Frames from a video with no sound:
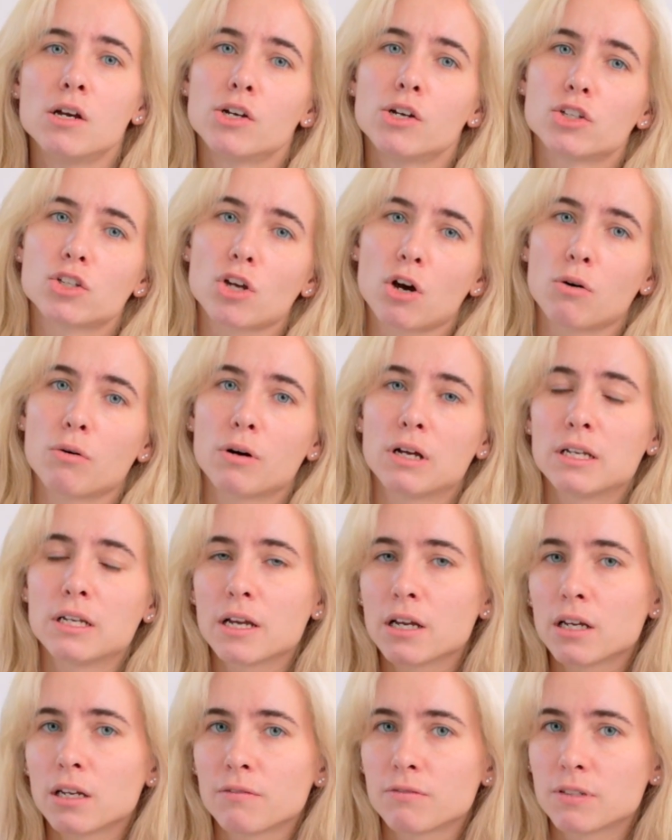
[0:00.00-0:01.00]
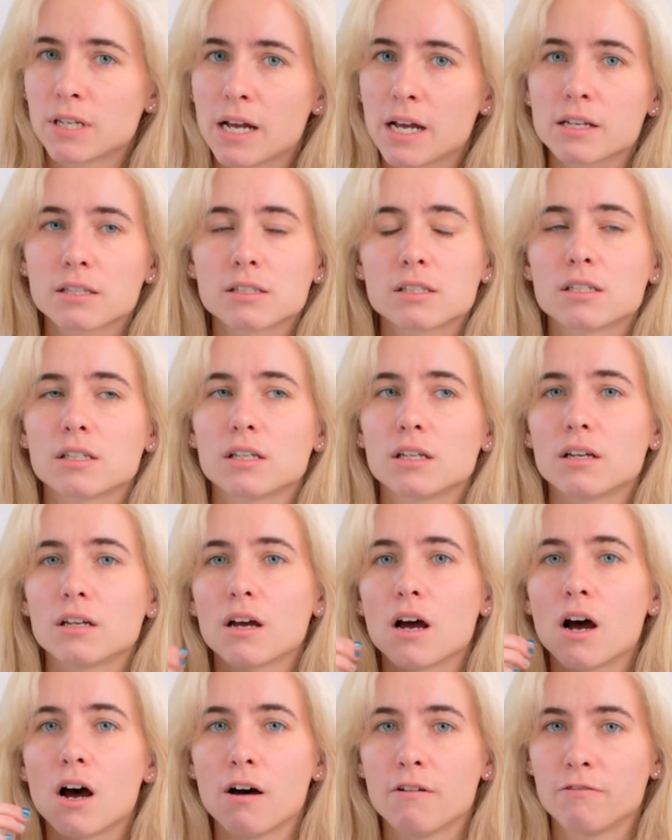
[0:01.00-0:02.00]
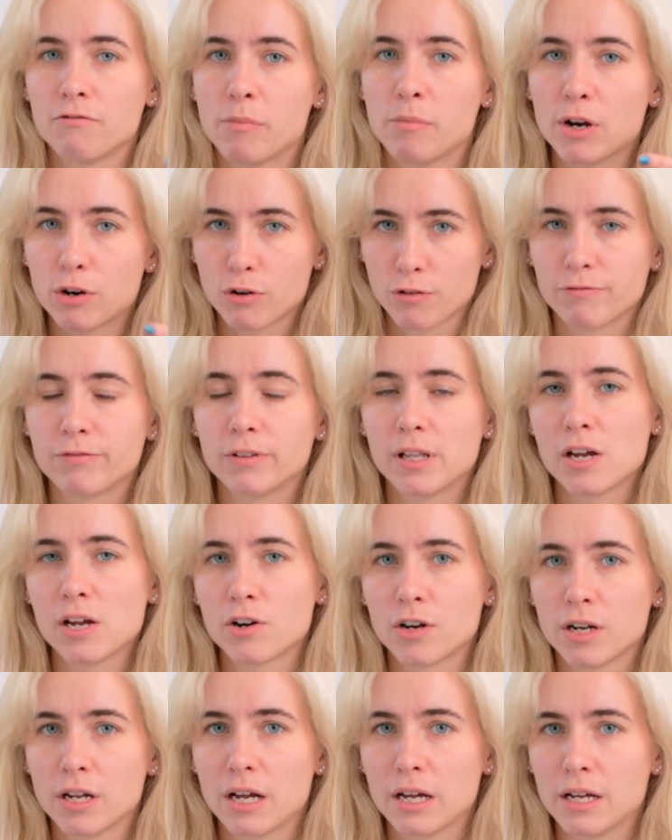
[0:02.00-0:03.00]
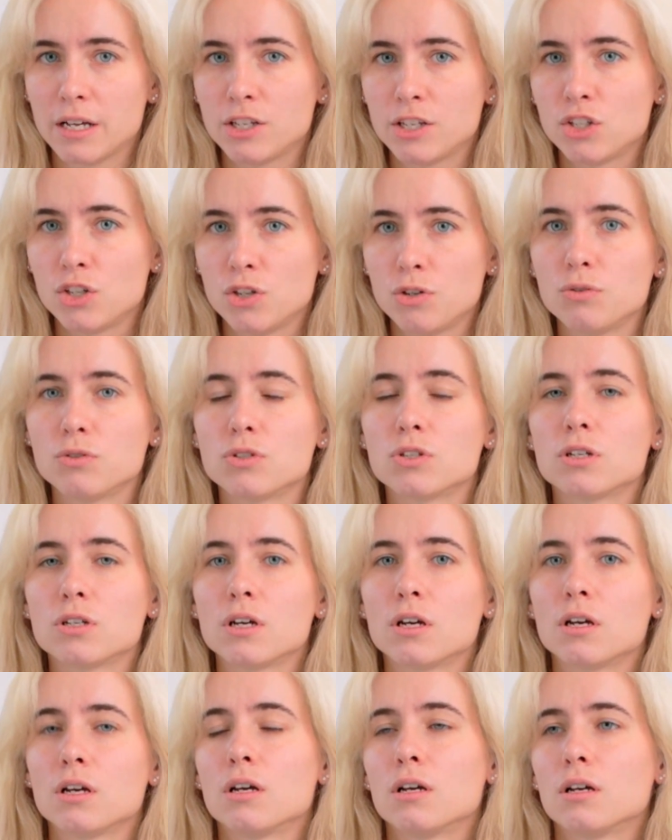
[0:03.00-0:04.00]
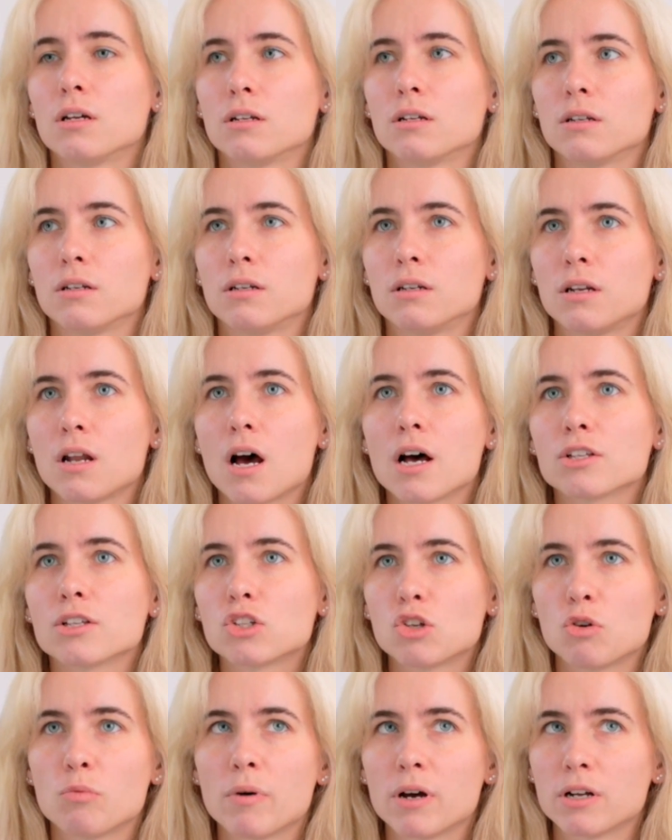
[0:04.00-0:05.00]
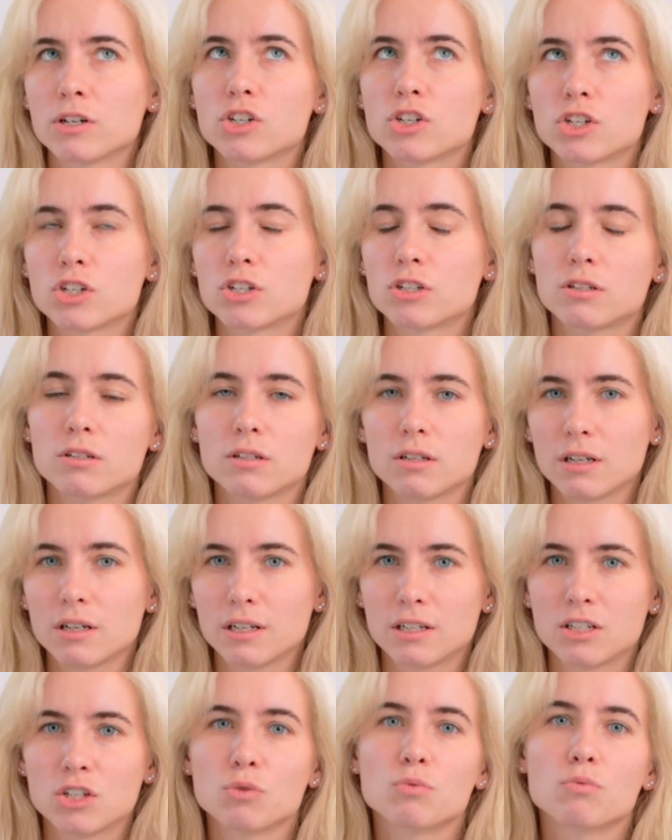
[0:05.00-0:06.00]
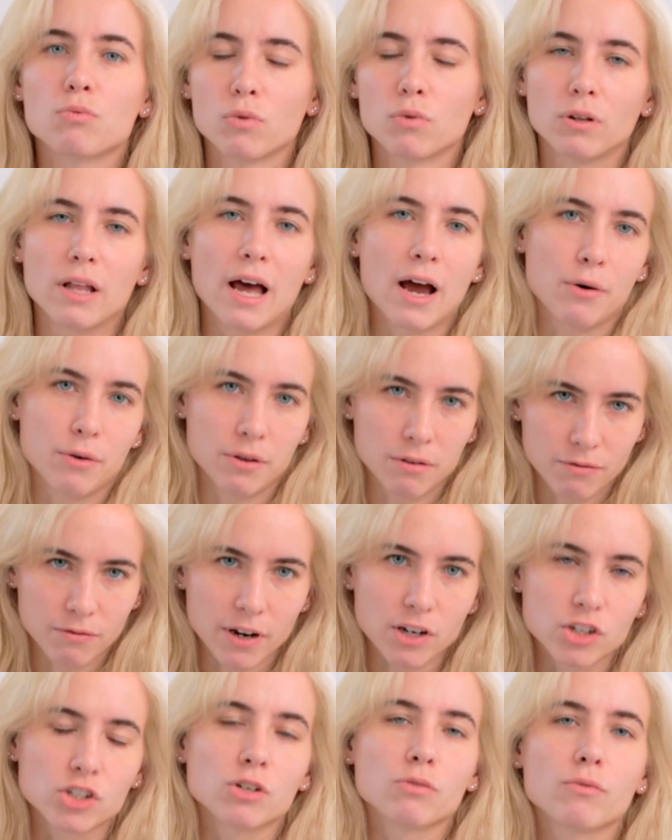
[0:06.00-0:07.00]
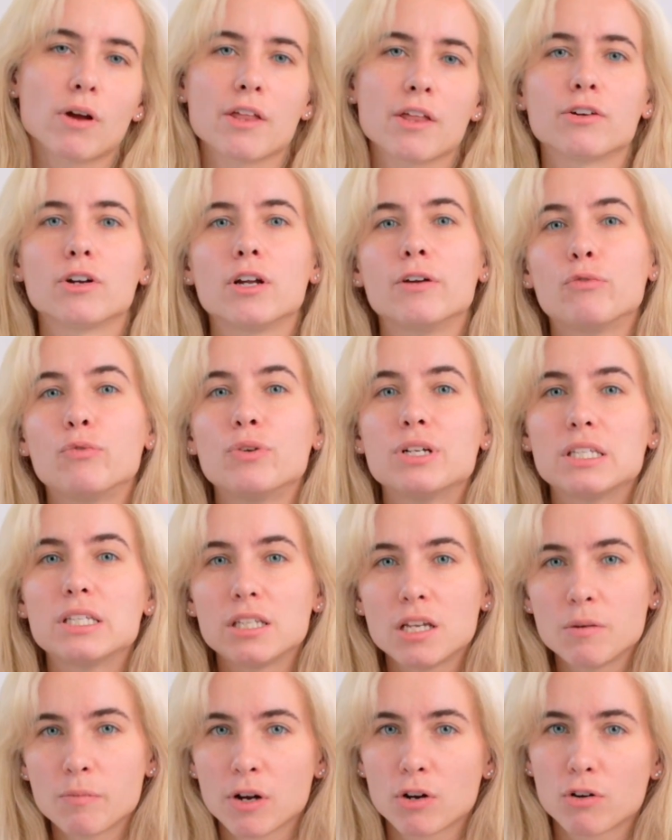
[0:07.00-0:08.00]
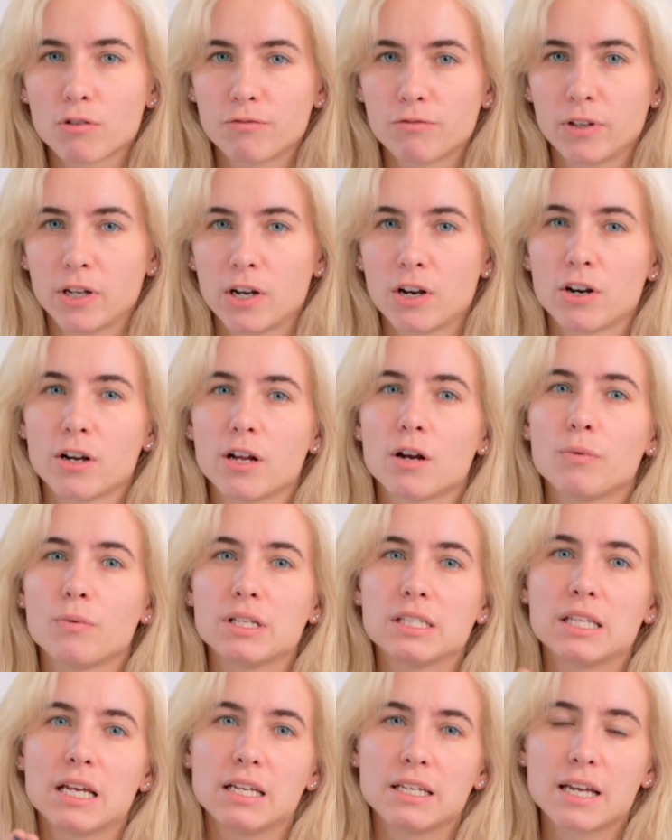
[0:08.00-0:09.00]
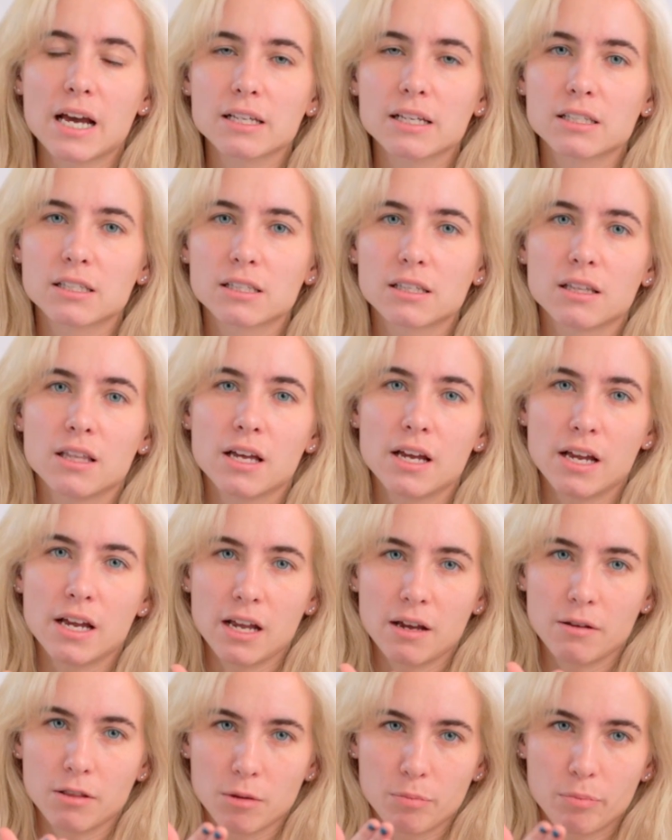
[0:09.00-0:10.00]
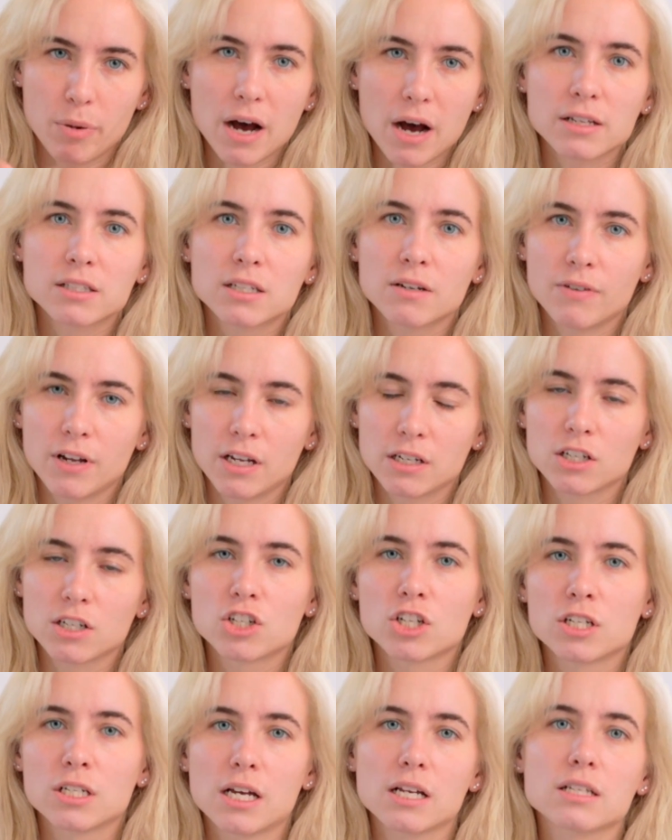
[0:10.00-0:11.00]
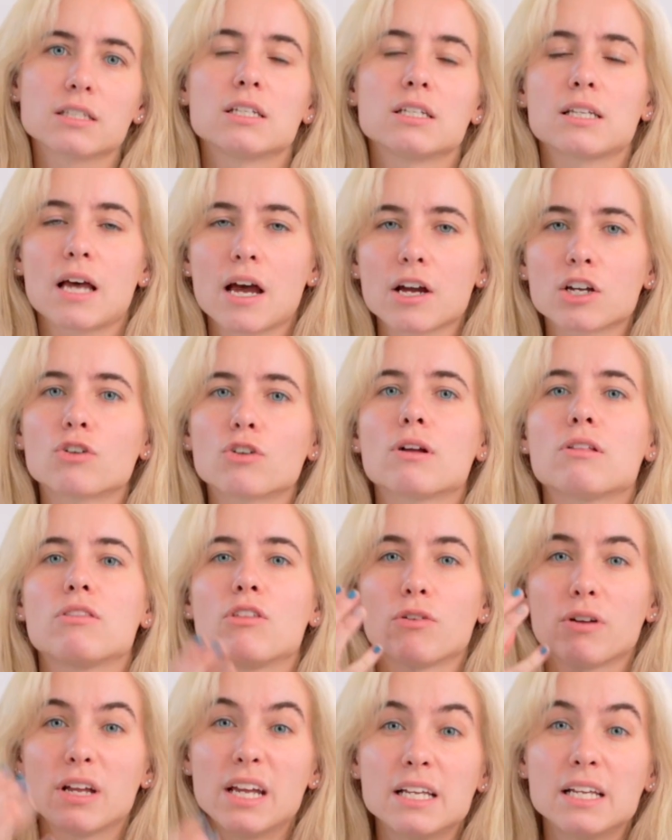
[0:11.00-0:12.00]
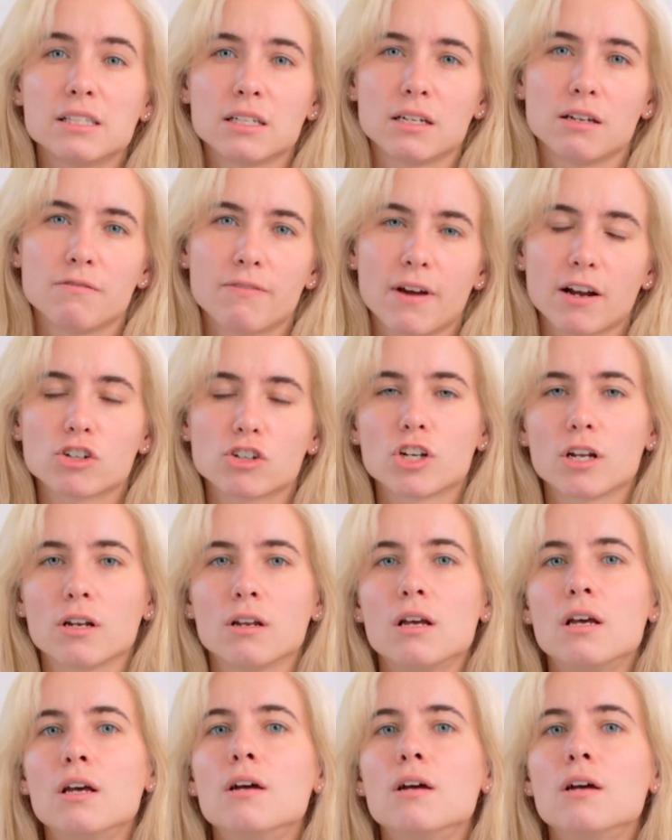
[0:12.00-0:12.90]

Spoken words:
So a negative test of microfilaria is used not so much to rule out infection. Rather, if we see microfilaria, we say, yes, the positive antigen test is accurate, there is an infection.